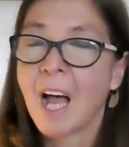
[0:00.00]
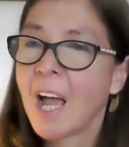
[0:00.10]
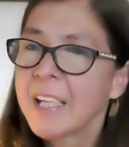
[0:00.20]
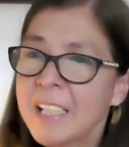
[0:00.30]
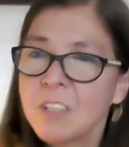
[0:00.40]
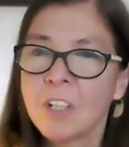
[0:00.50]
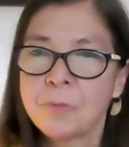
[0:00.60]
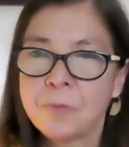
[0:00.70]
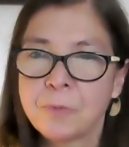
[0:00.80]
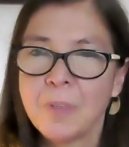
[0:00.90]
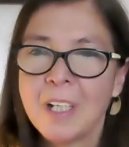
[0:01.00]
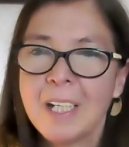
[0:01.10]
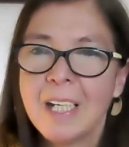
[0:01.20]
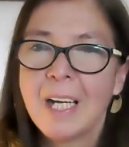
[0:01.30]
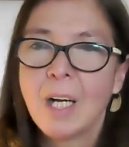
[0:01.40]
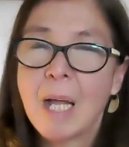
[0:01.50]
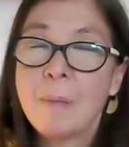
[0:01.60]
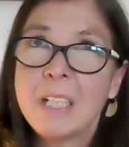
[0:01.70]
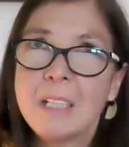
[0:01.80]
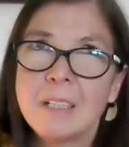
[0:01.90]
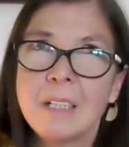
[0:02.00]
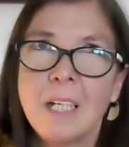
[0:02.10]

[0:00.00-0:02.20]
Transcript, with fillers: I cannot, I mean,